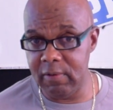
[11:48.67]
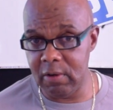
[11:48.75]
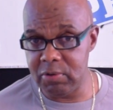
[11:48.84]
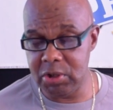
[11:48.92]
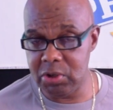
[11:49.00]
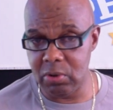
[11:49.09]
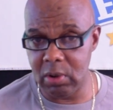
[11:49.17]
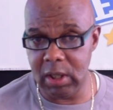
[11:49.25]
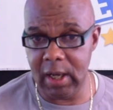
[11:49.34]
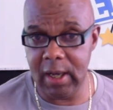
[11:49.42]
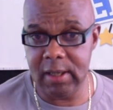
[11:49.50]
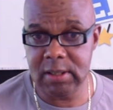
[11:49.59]
very short
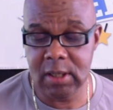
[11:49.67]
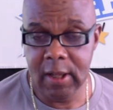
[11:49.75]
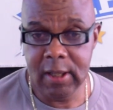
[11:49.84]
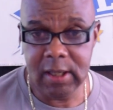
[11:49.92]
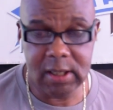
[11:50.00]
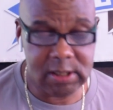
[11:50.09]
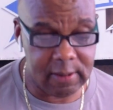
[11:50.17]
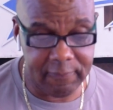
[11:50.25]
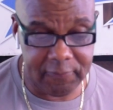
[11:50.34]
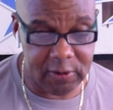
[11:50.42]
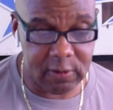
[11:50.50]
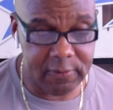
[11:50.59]
odds. It's a
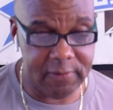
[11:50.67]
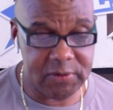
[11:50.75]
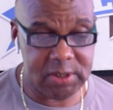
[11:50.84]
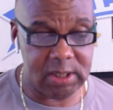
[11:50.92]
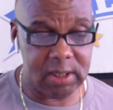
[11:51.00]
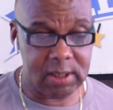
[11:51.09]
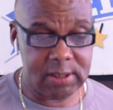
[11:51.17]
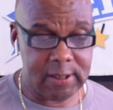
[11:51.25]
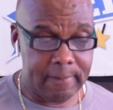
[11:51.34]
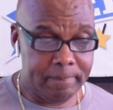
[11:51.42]
field of six.